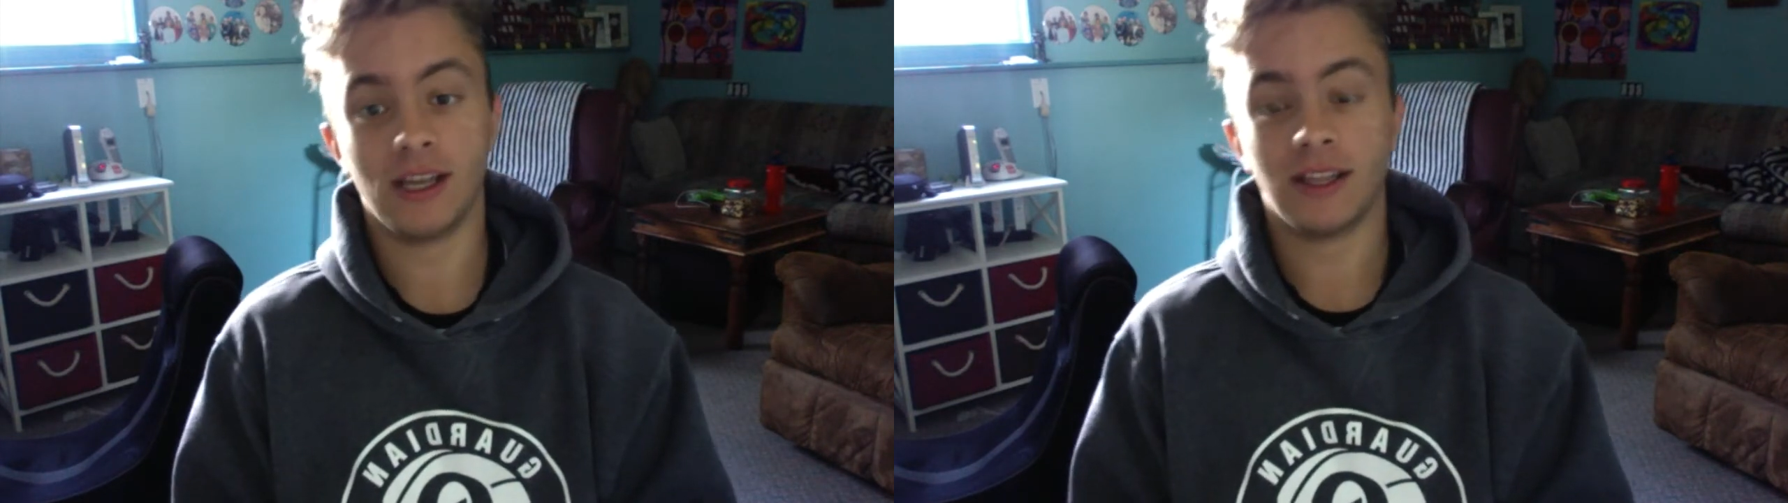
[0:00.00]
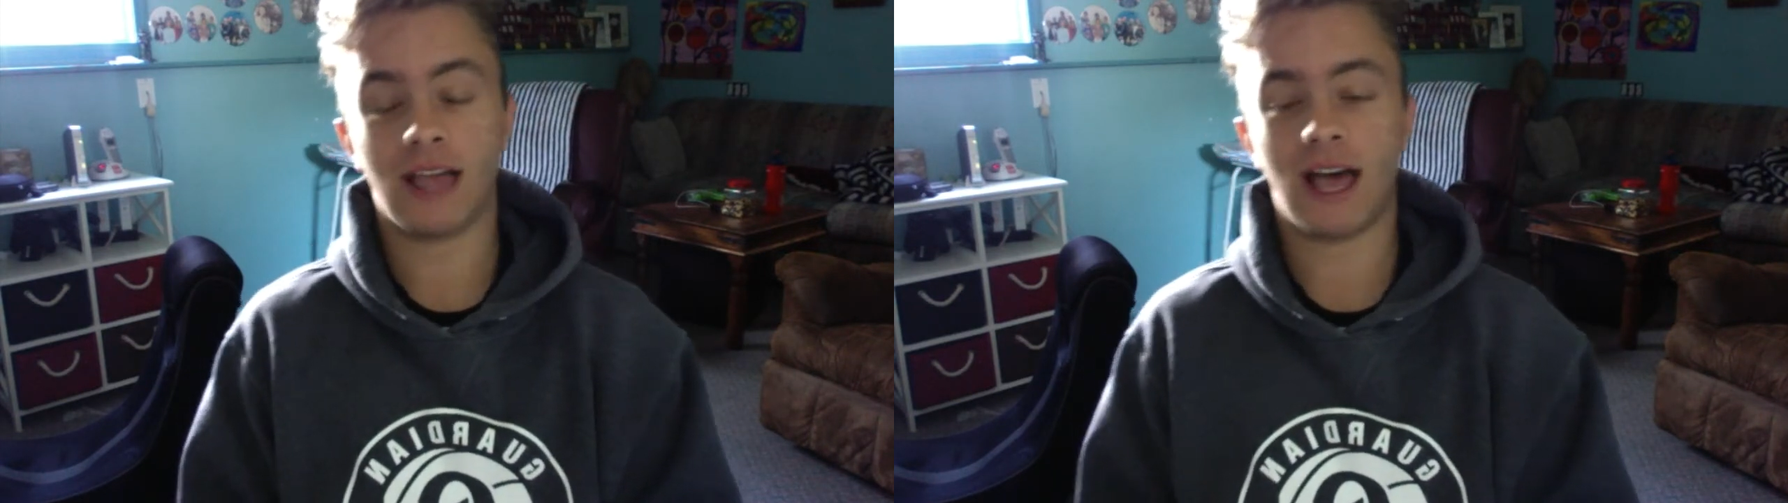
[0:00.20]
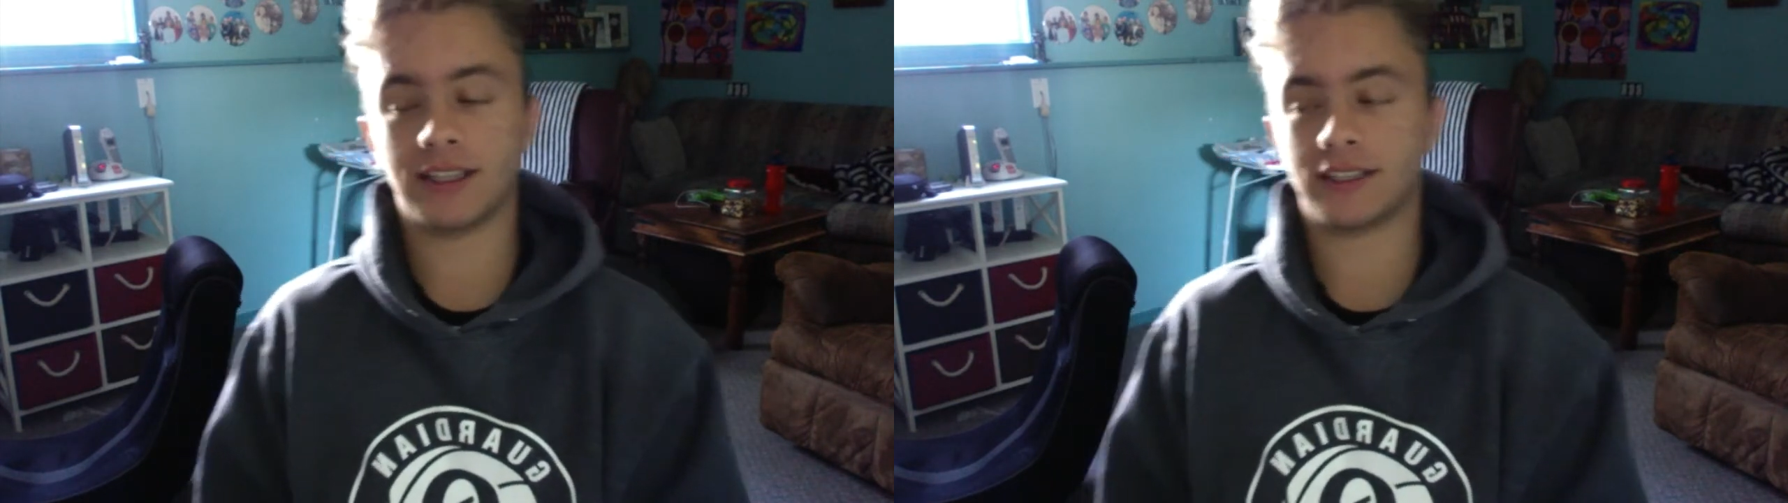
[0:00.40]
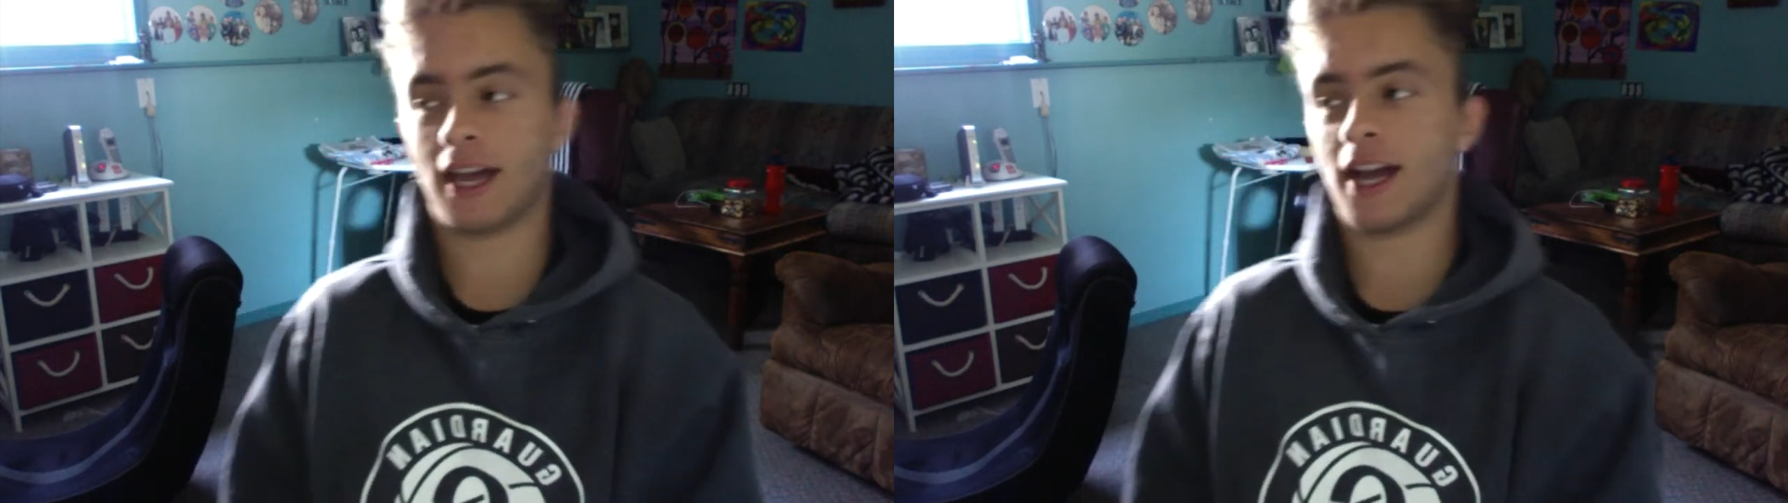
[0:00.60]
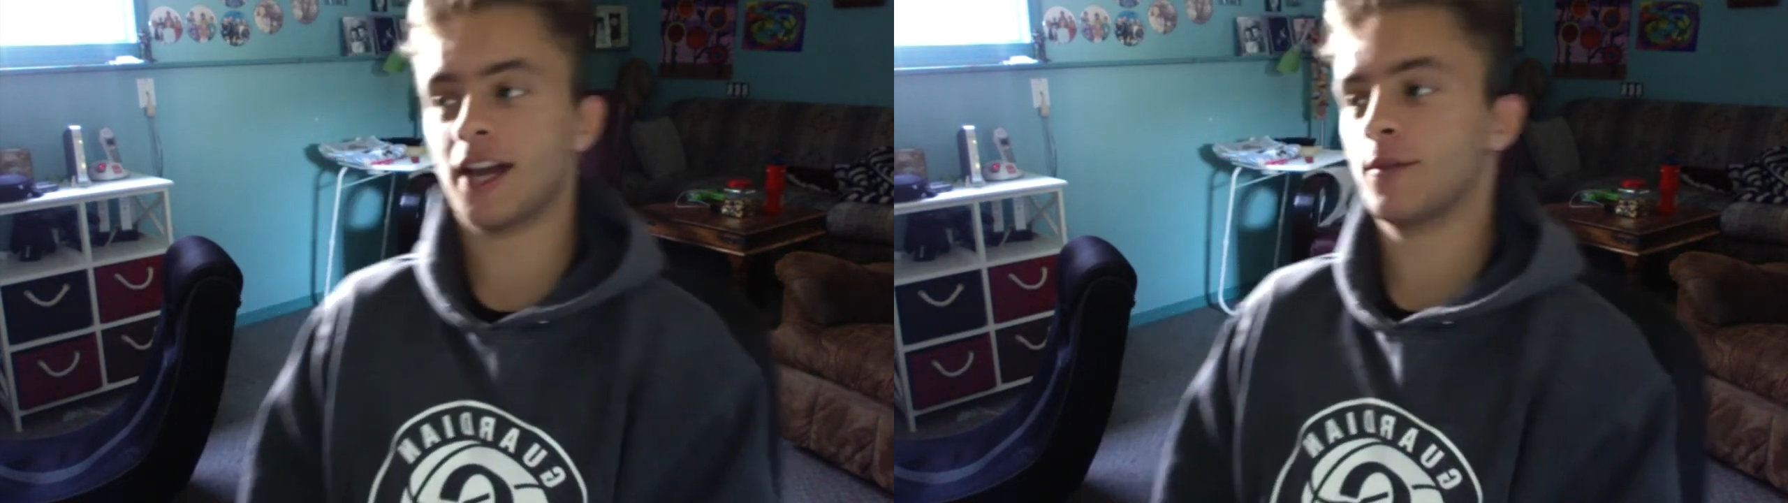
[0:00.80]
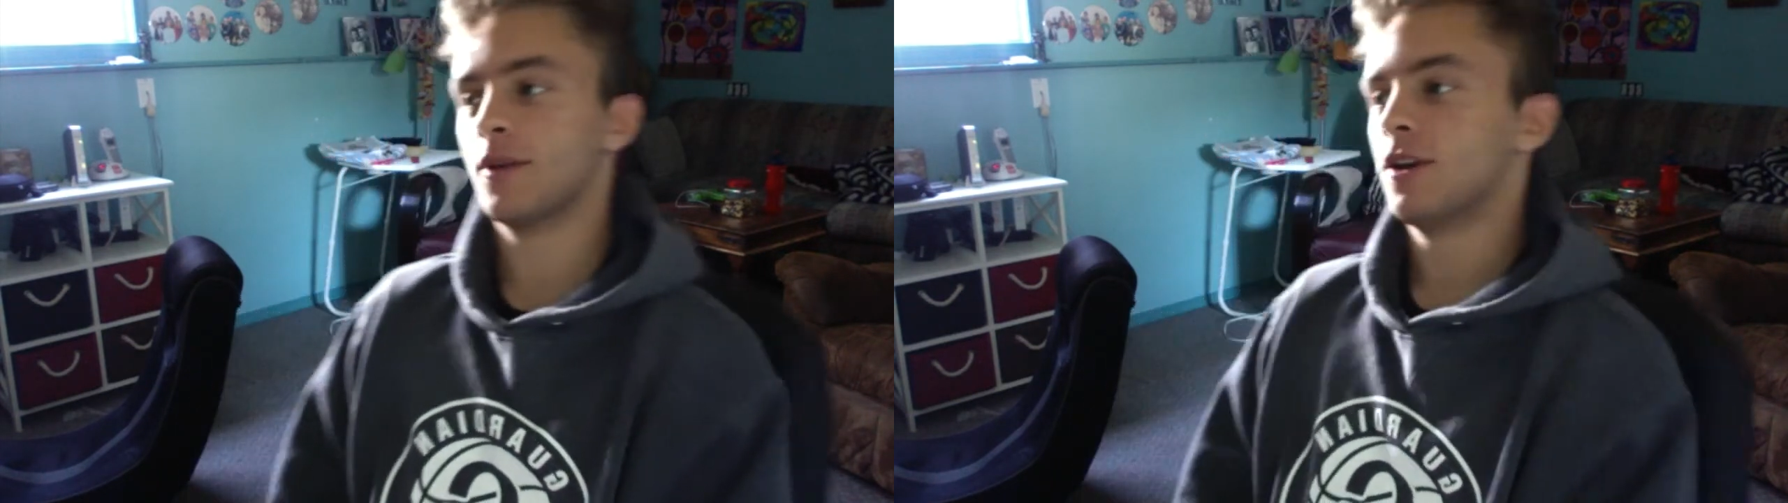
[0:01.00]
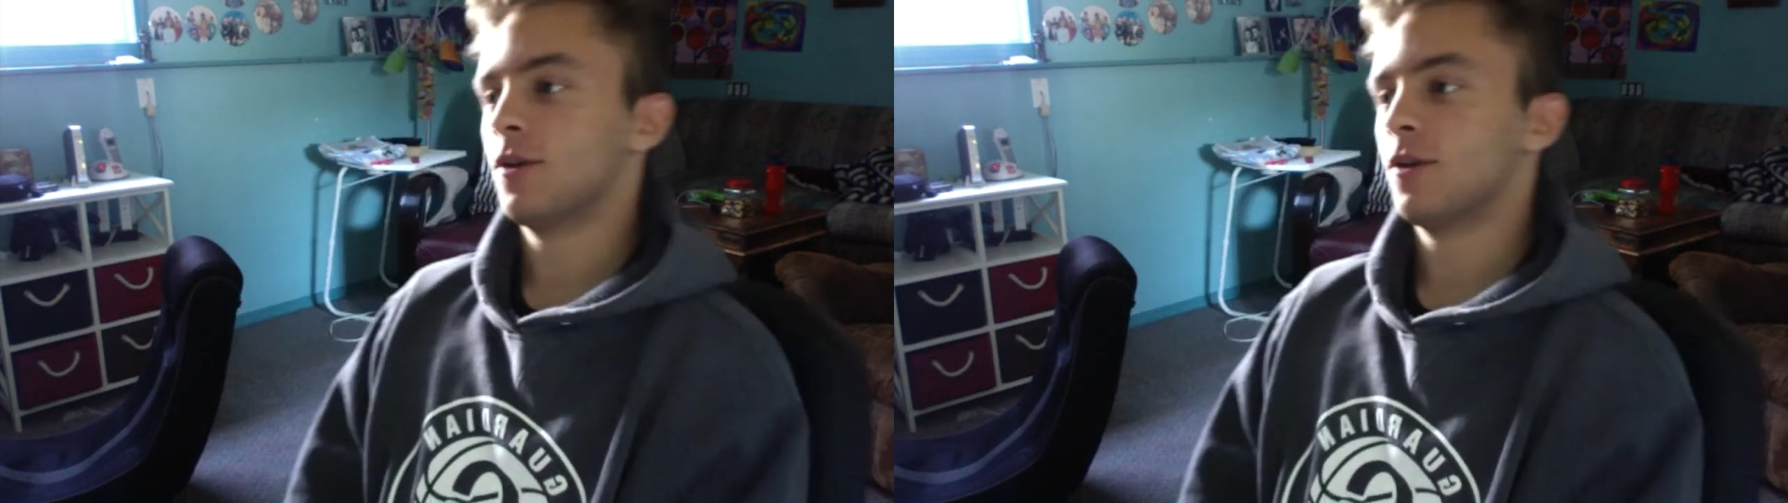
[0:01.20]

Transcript: Last time